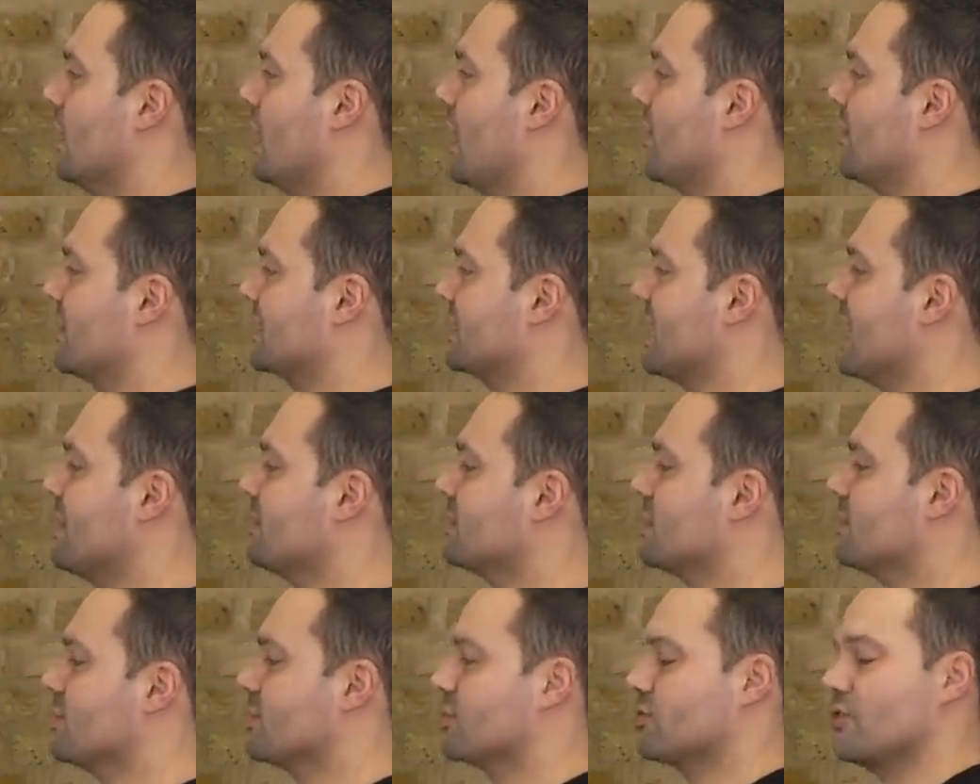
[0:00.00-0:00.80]
at the
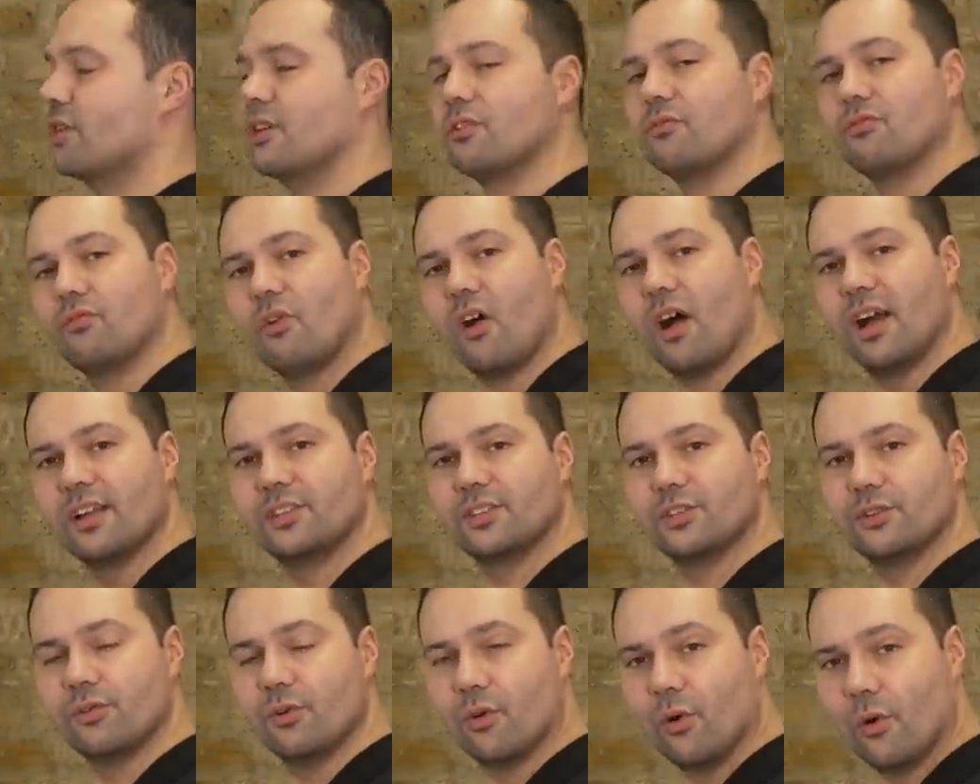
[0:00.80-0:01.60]
same time as trying to
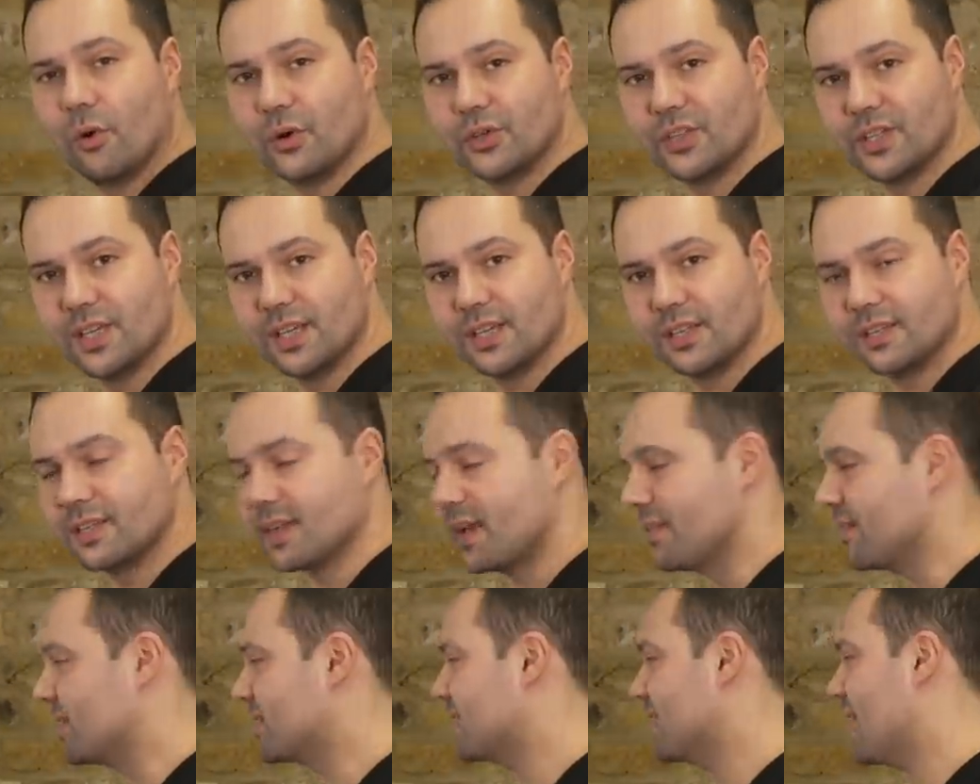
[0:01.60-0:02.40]
ride two horses,
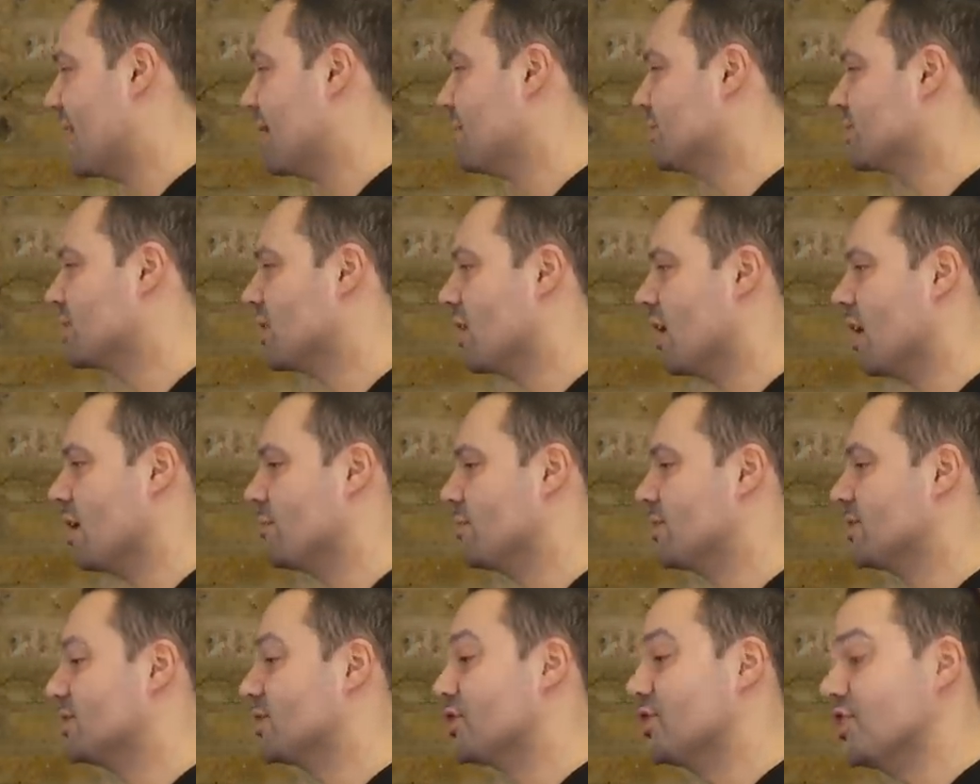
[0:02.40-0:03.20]
at the same
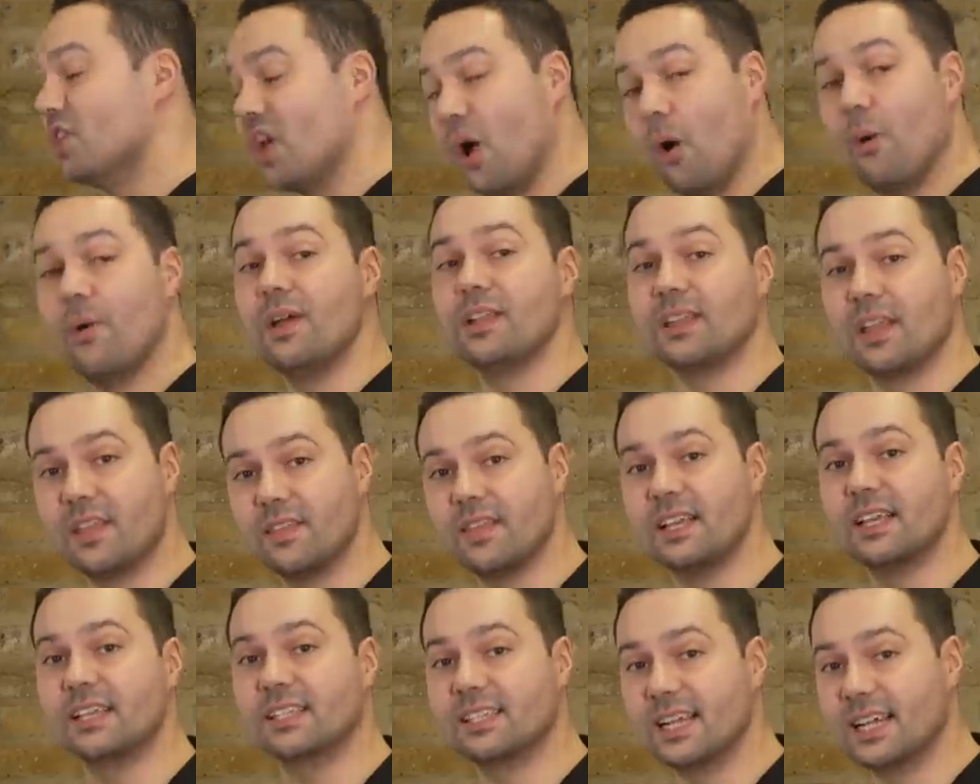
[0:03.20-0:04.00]
time as knowing
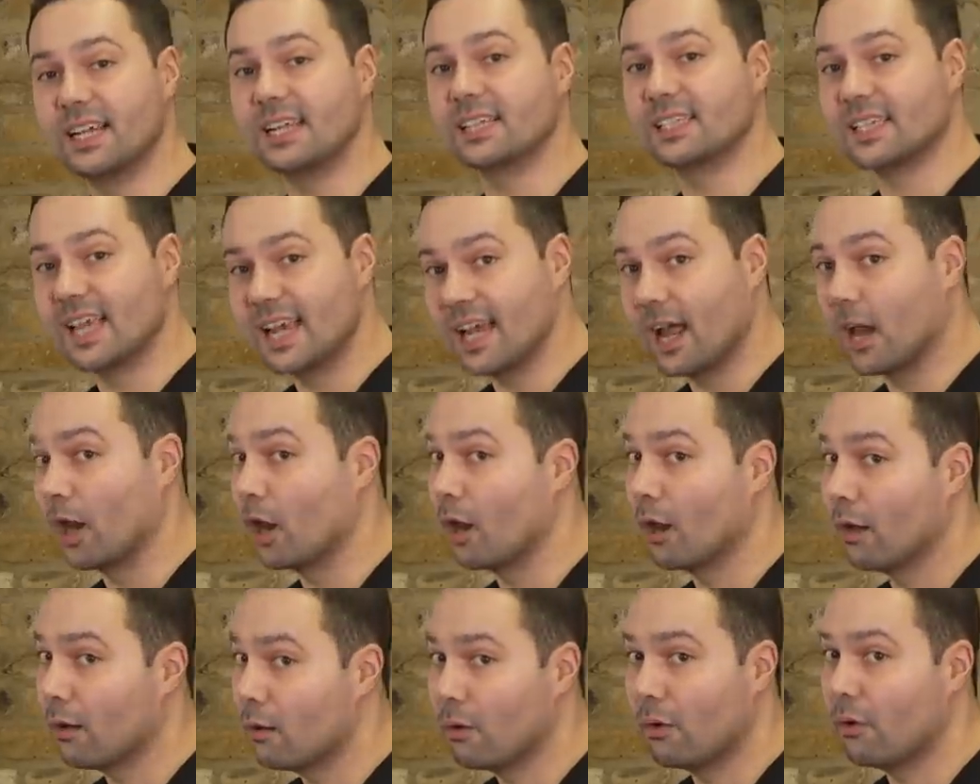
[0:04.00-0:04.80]
that these things take a
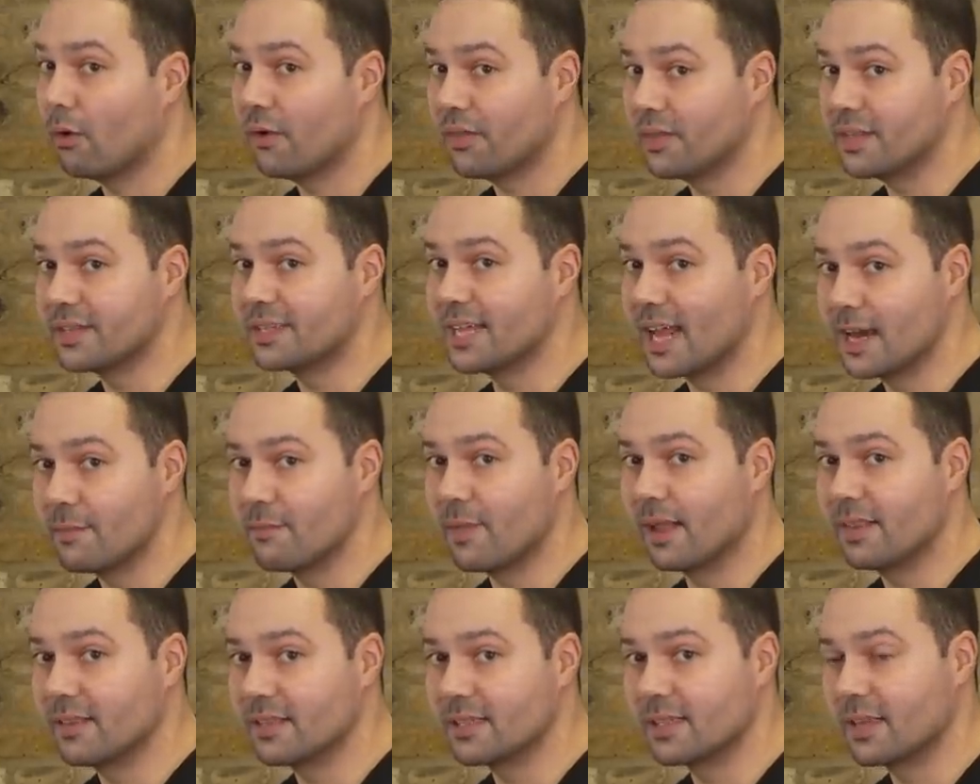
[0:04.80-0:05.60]
lot longer than 10
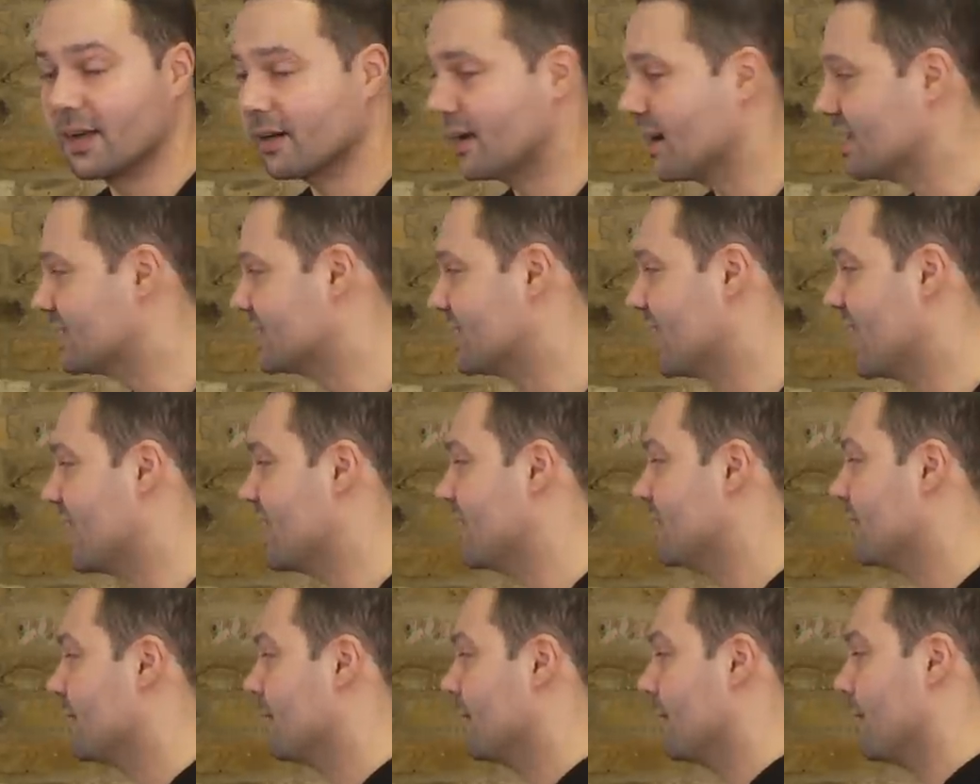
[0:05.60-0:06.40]
months, like I
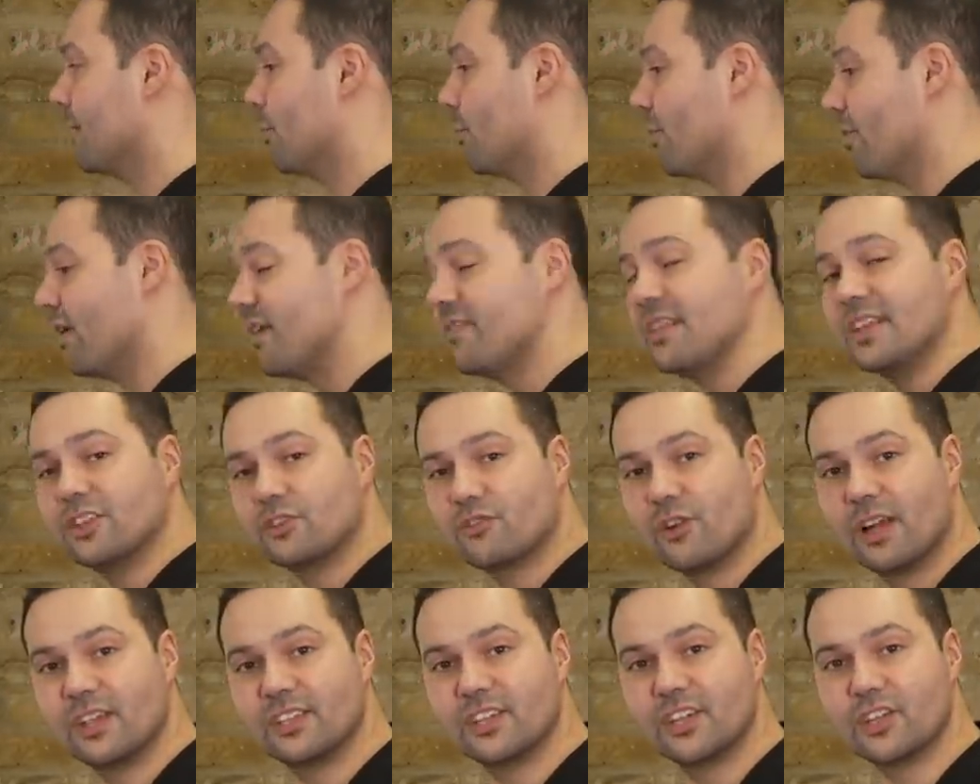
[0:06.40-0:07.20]
say, we're in this
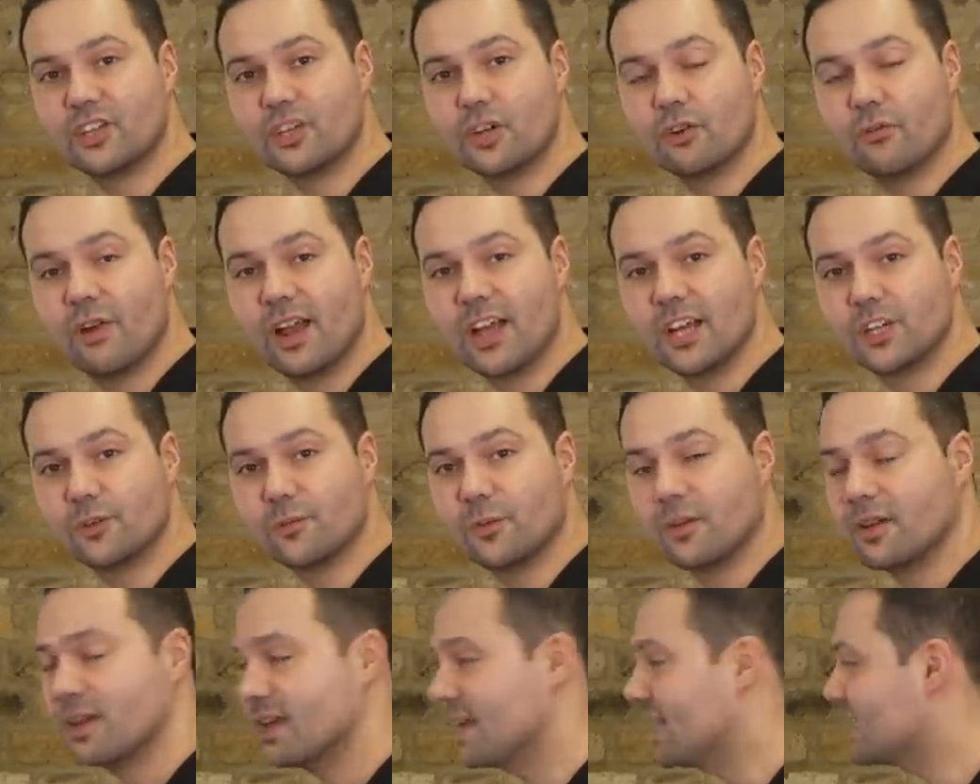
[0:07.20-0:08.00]
transition
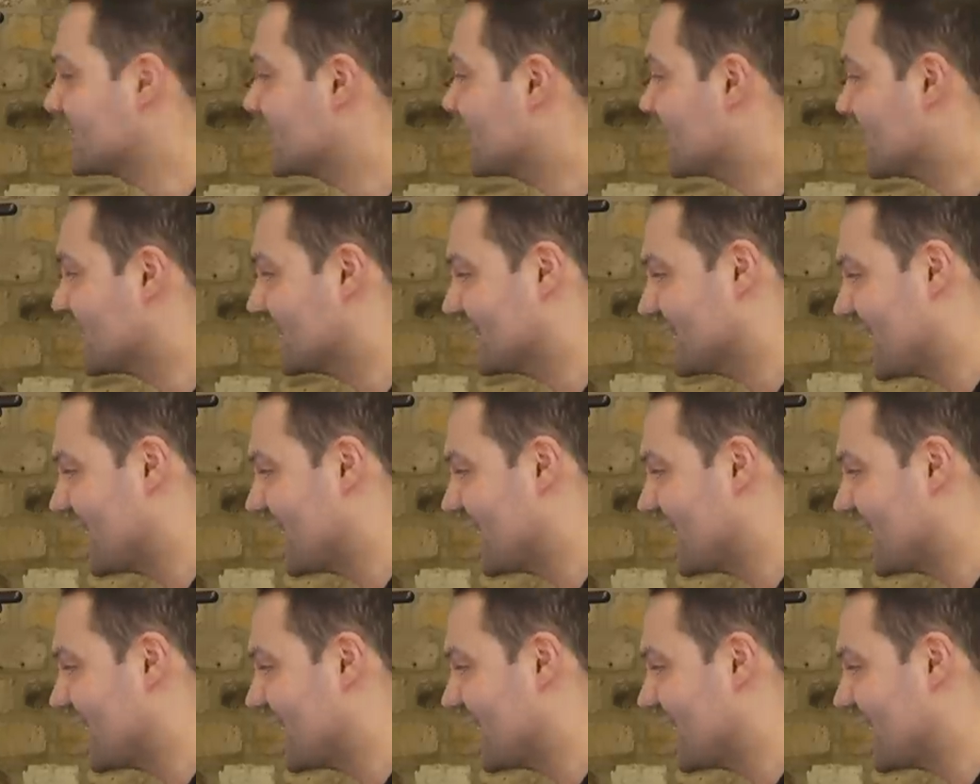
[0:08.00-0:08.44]
arrangement. It's going to